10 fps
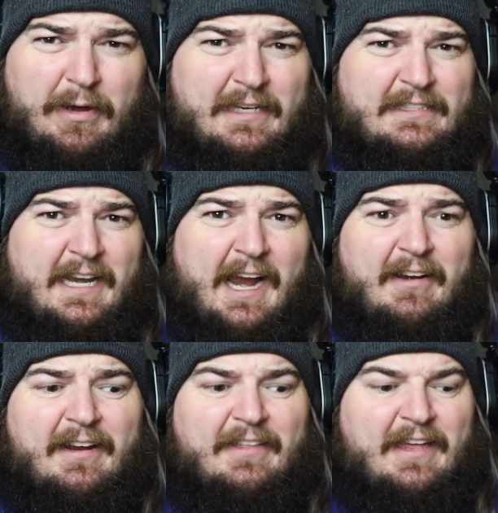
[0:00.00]
and it's an
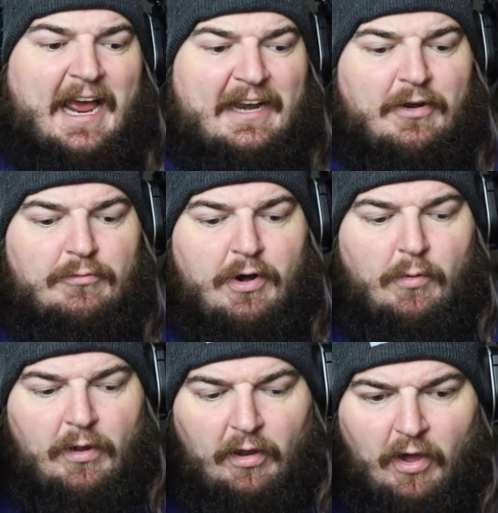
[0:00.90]
area that I don't
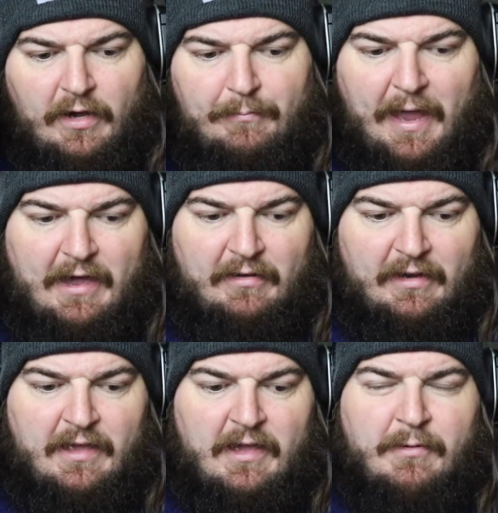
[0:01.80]
know a lot about,
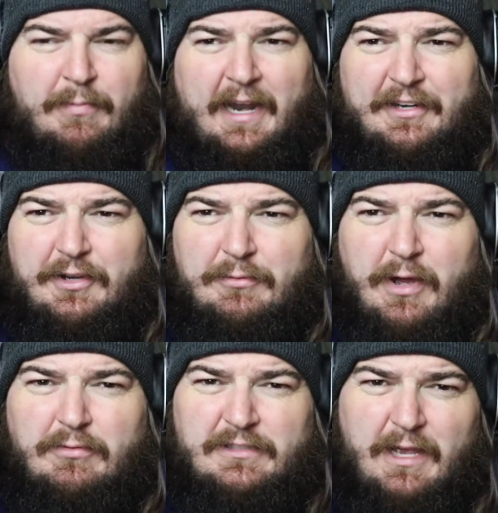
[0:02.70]
but I do
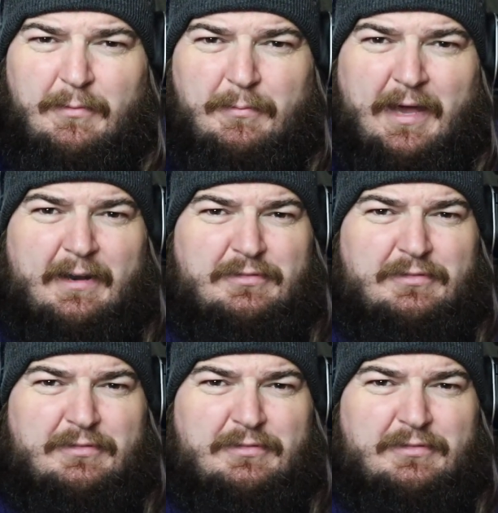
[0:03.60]
know some about.